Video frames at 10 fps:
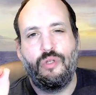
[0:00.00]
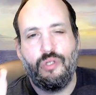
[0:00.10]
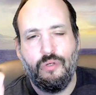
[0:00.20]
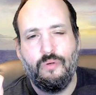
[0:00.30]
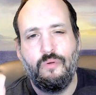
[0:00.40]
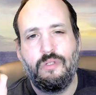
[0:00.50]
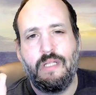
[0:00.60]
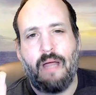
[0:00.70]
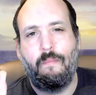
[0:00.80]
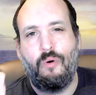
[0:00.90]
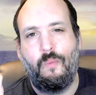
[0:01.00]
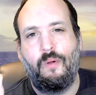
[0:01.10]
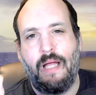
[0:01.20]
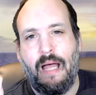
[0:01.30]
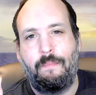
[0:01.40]
use that
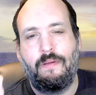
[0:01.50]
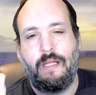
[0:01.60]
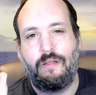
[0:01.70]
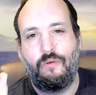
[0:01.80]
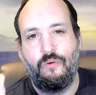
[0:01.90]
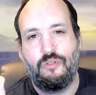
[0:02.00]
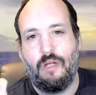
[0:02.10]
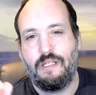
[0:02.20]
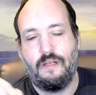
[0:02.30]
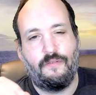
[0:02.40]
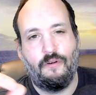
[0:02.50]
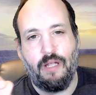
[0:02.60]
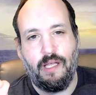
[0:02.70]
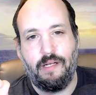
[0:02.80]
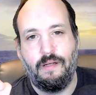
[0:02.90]
mobile app that the cruise lines have
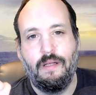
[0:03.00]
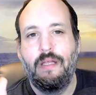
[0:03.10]
created.